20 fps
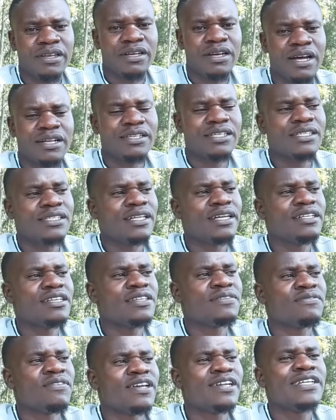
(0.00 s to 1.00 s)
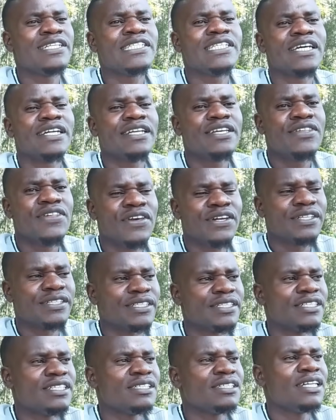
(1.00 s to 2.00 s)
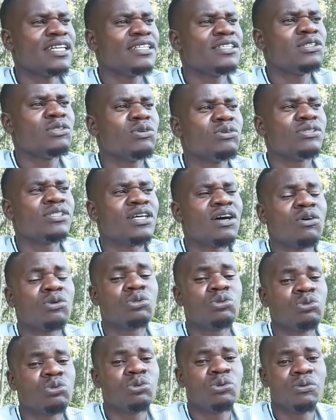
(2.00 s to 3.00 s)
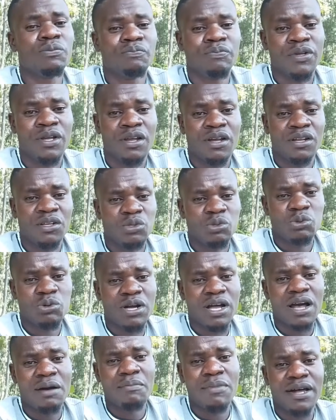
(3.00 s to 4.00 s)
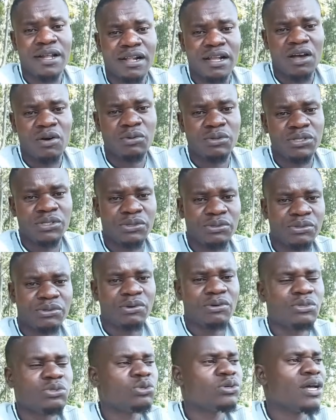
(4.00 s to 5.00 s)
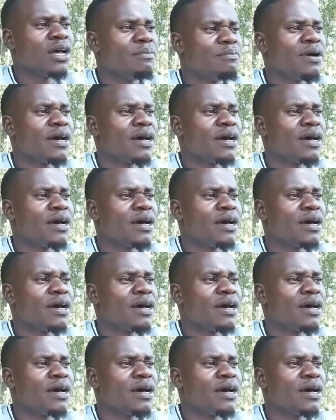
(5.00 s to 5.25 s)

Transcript: and this lady is very intelligent this lady knows how to to come around you know to come